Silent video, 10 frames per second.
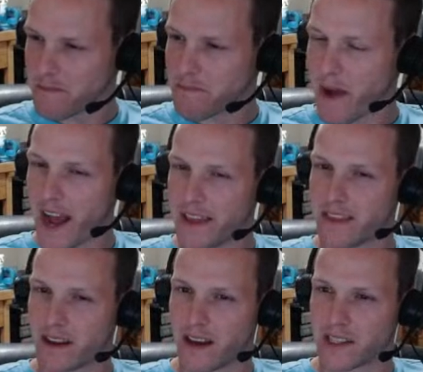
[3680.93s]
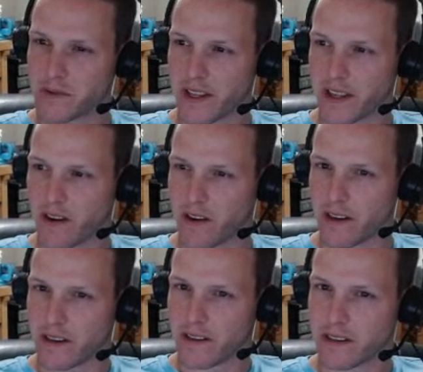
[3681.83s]
Python is what they called
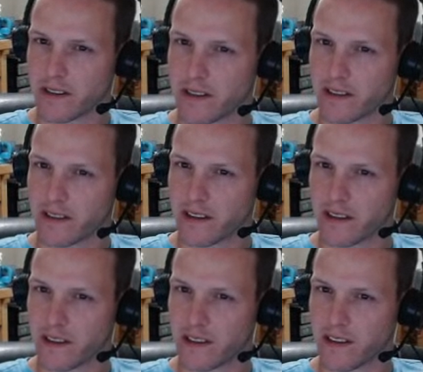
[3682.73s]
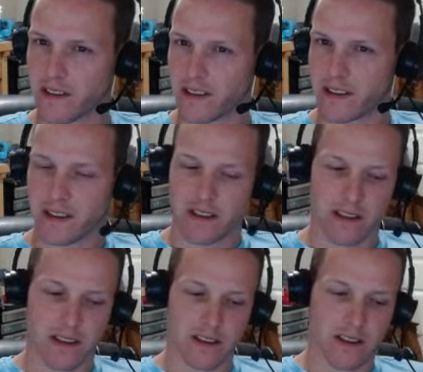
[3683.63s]
it.
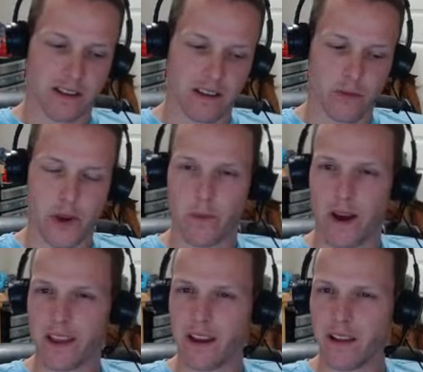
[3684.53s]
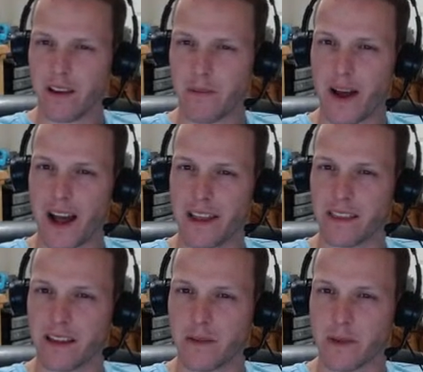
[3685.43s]
Wait, why do they call it a
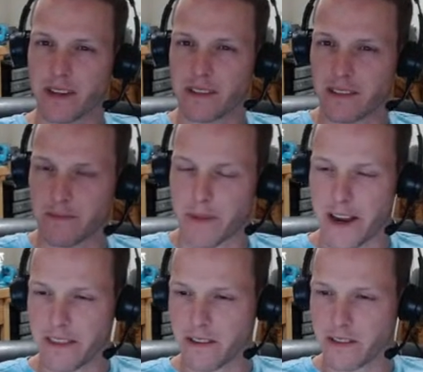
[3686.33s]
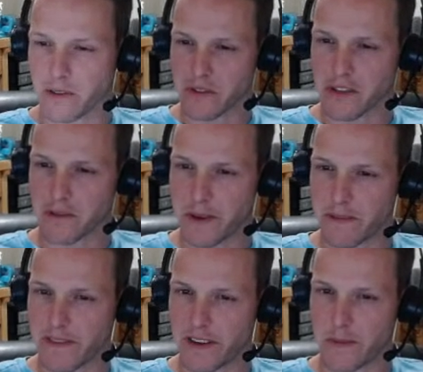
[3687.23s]
python? Because pythons don't spit
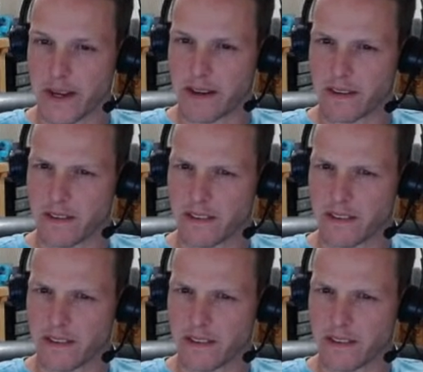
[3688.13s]
venom out.